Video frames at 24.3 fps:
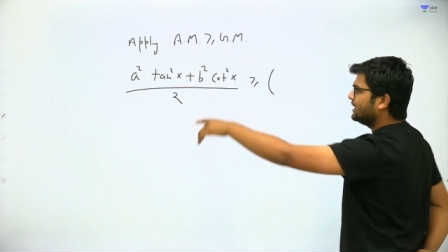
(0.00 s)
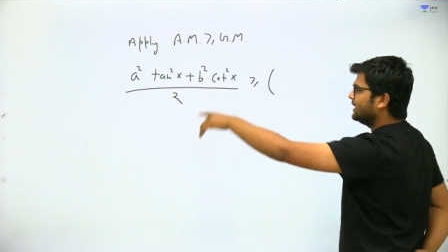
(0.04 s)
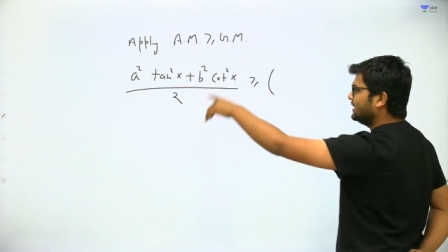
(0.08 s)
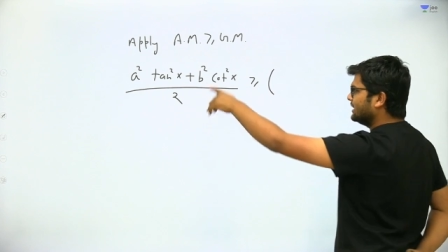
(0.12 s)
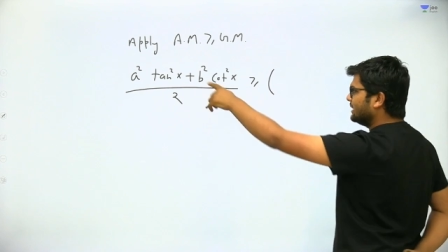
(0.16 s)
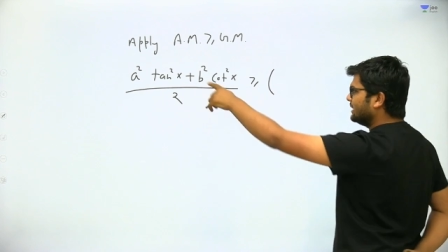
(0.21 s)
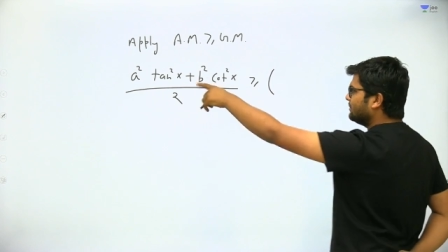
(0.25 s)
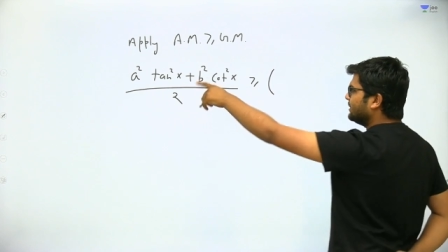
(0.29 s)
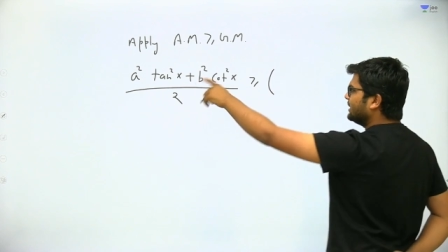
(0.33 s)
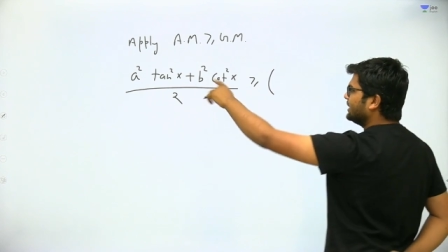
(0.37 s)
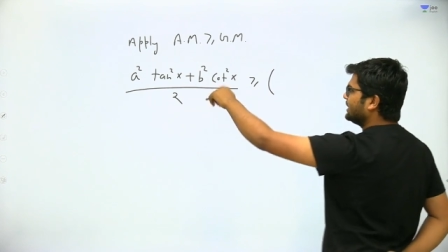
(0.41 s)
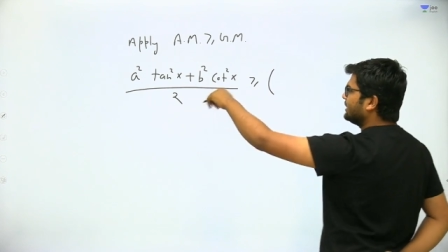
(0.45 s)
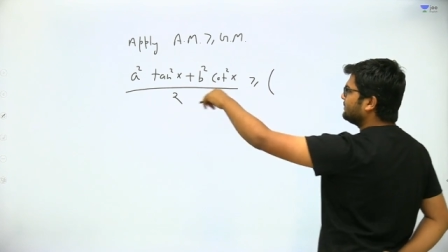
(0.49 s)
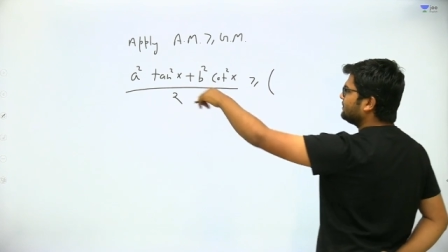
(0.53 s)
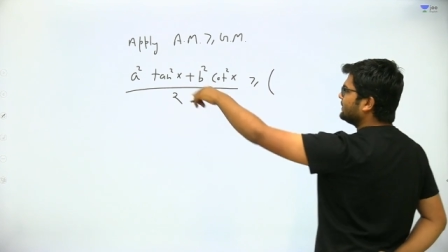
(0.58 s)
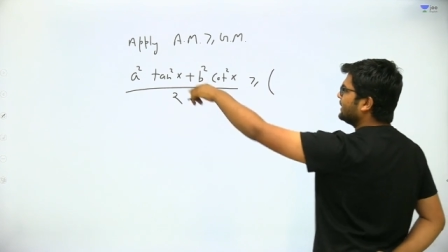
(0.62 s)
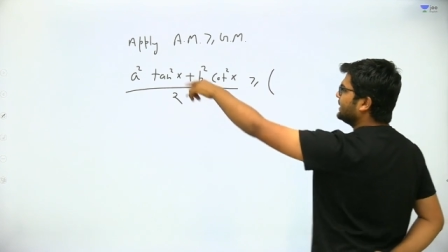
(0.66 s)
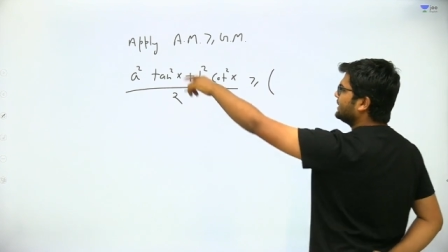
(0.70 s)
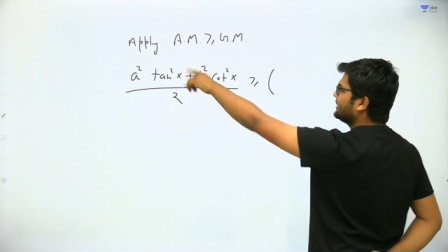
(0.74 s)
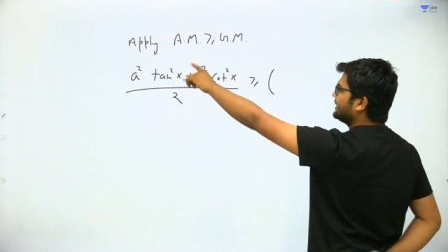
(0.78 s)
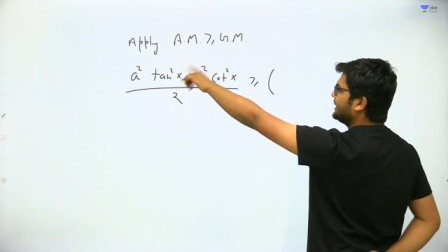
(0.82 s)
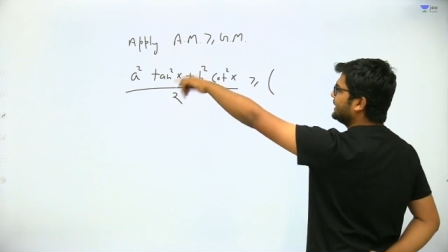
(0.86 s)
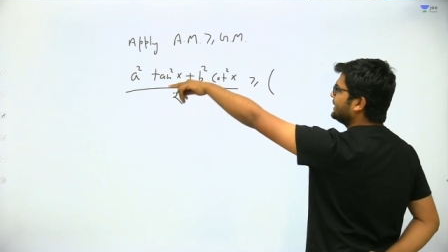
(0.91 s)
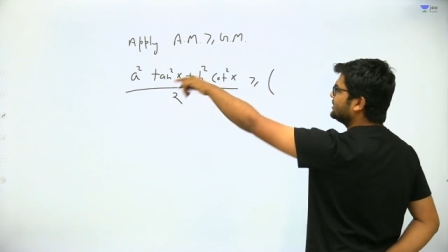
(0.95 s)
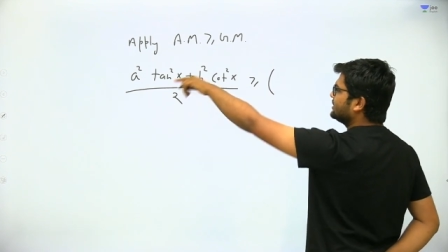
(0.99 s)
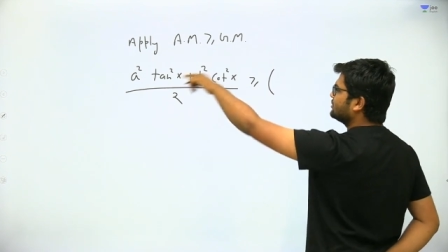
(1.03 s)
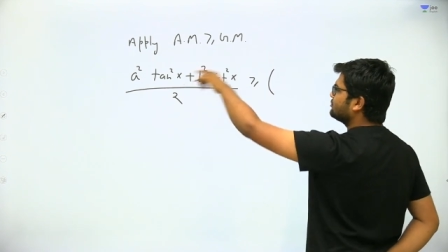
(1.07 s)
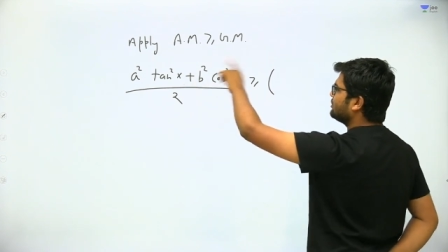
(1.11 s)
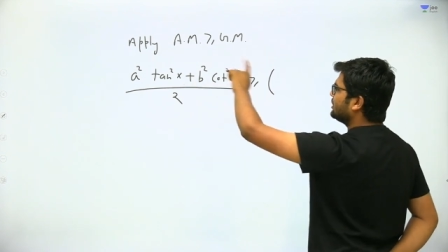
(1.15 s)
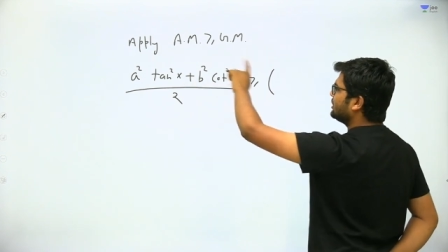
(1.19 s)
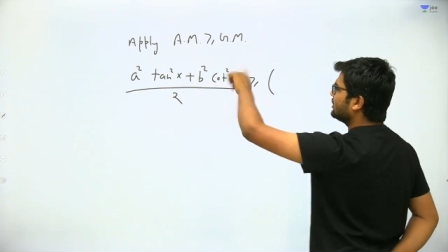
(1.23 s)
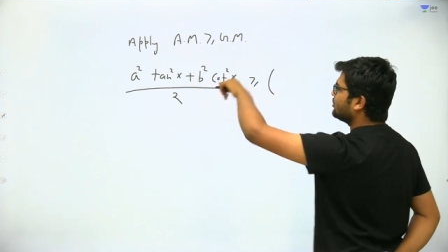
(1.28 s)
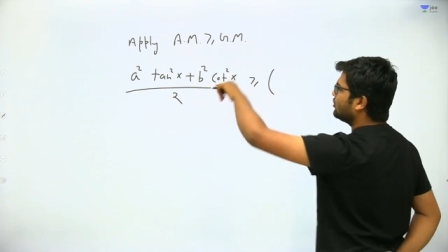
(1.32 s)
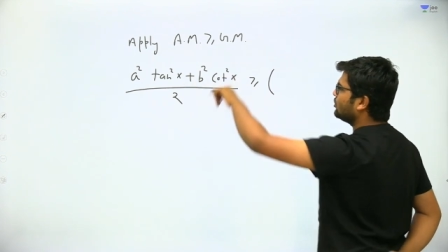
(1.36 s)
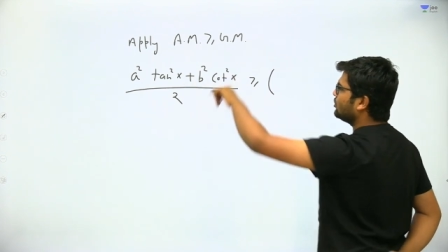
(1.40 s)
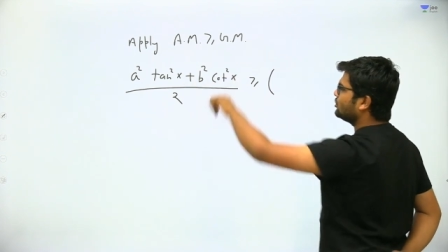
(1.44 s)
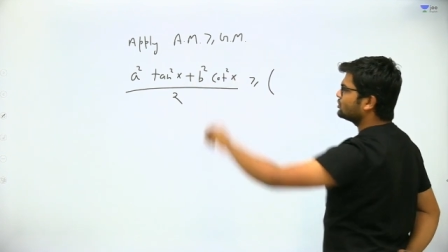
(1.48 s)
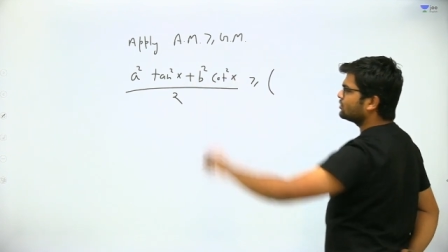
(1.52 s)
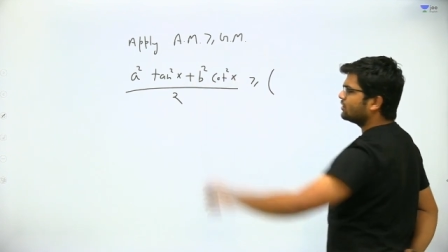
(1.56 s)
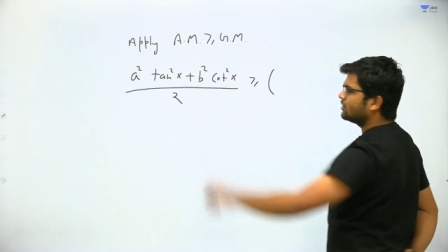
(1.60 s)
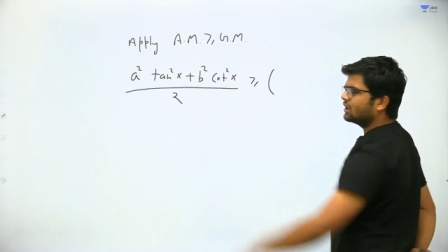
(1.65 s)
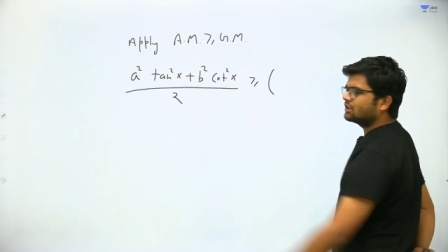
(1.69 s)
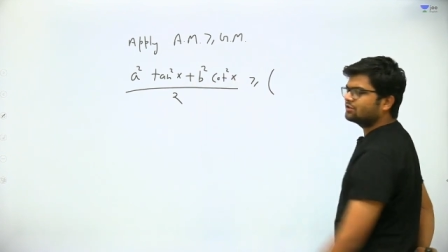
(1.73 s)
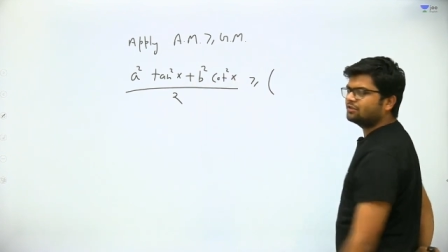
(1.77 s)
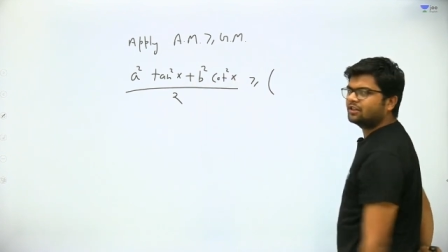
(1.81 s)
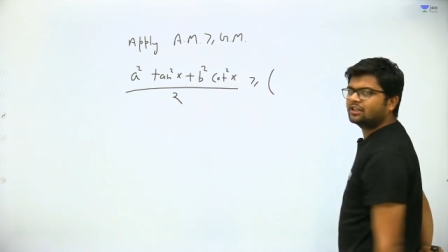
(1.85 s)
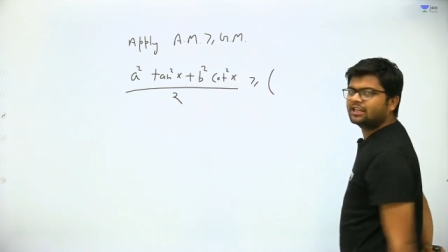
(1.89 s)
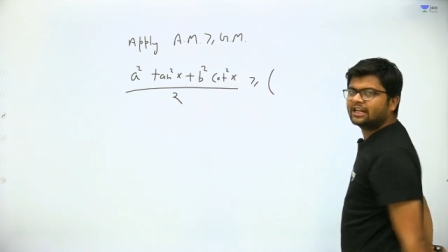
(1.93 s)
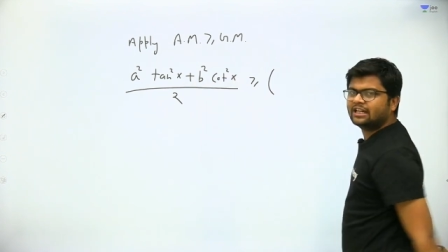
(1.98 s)
in the multiply tan square cot
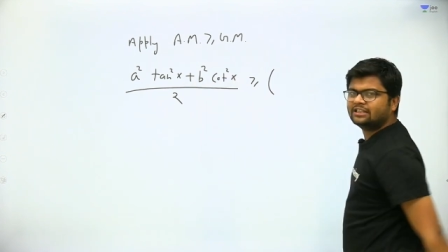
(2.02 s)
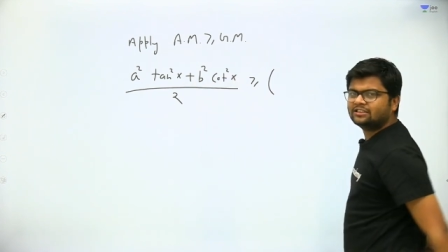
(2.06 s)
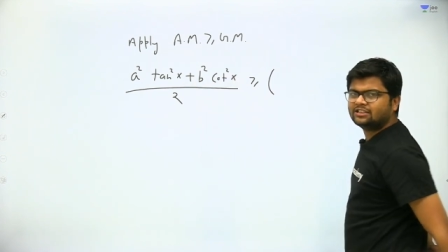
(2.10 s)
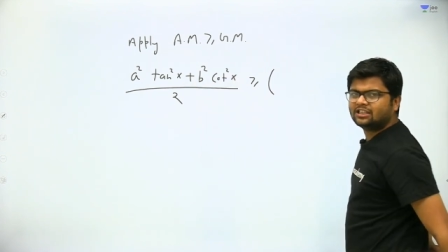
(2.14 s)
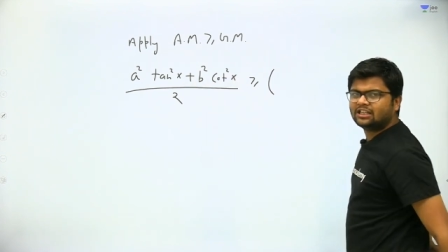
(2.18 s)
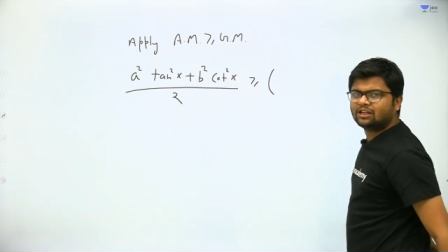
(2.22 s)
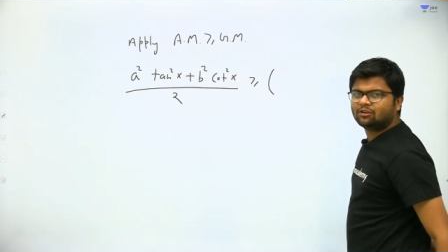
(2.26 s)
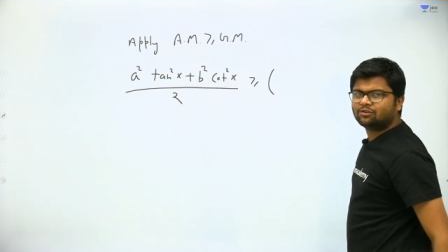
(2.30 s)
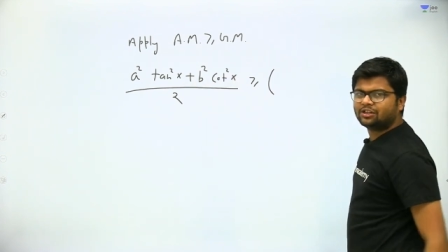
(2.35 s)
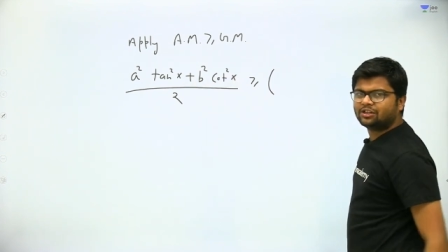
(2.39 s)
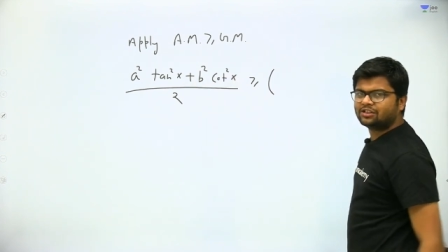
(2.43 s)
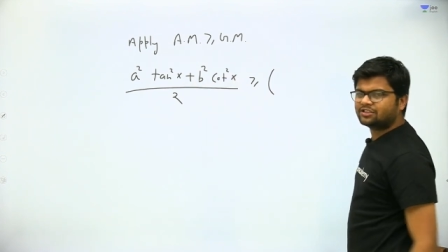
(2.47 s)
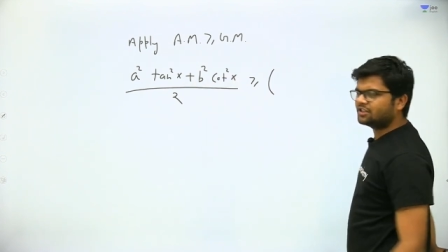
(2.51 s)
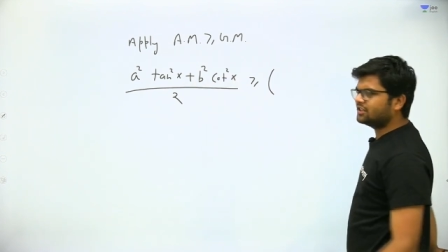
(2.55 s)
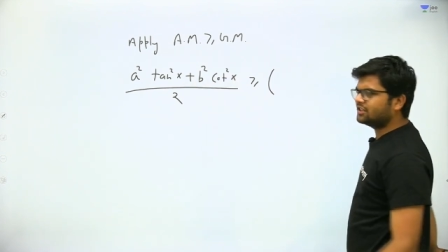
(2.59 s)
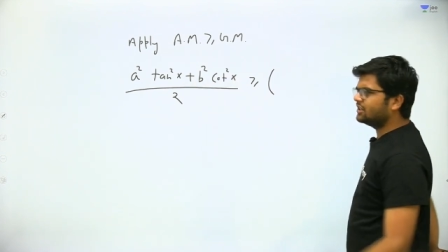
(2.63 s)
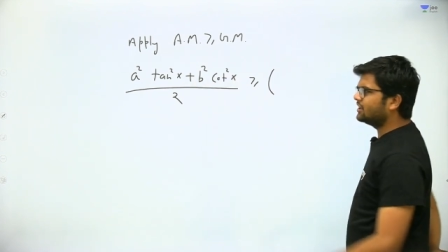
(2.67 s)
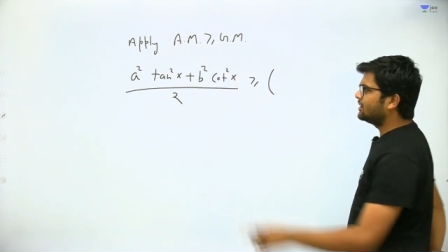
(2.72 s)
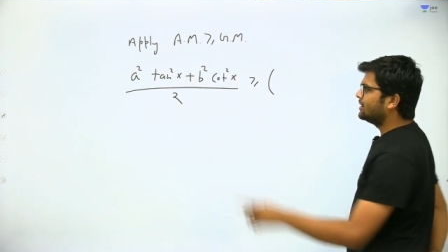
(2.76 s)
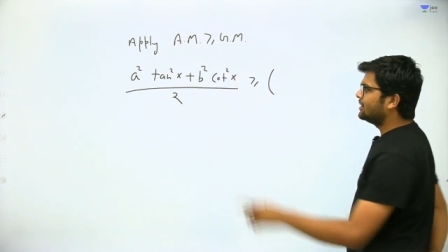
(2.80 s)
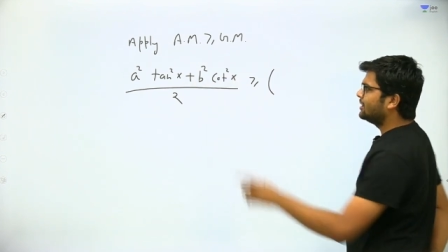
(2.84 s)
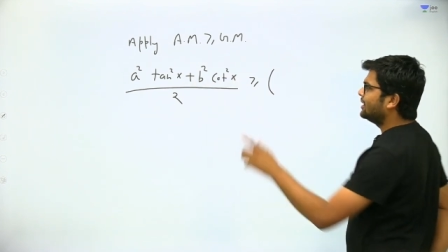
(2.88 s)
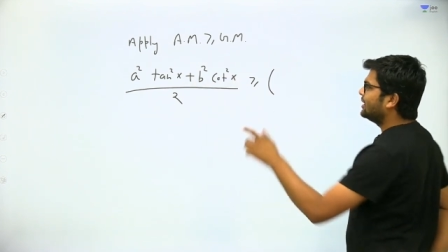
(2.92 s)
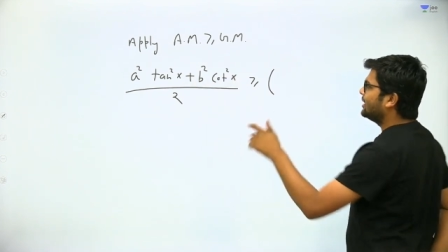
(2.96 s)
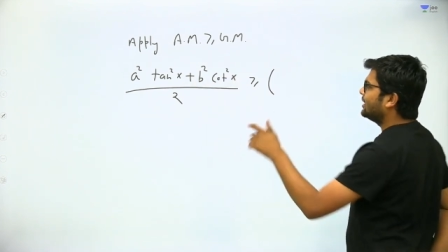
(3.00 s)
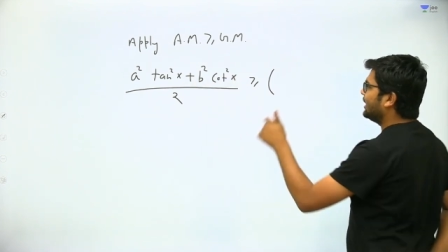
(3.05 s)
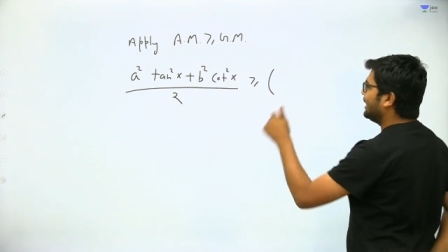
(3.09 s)
square x will cancel out each other